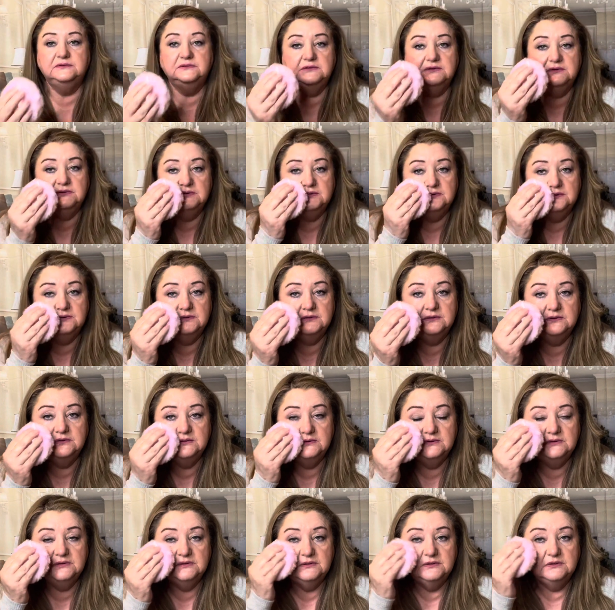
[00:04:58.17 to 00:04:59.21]

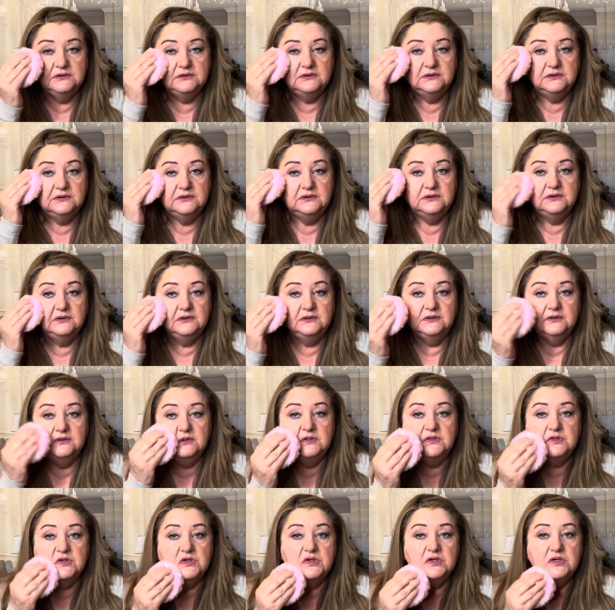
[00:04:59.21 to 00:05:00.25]

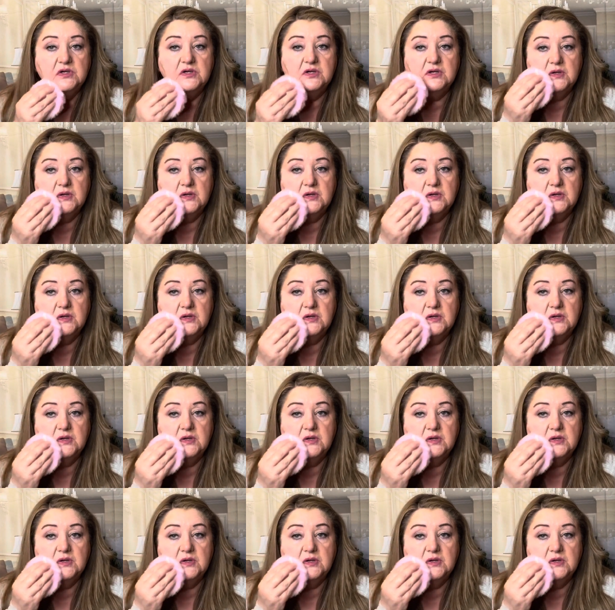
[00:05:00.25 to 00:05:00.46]
No one is speaking in this clip.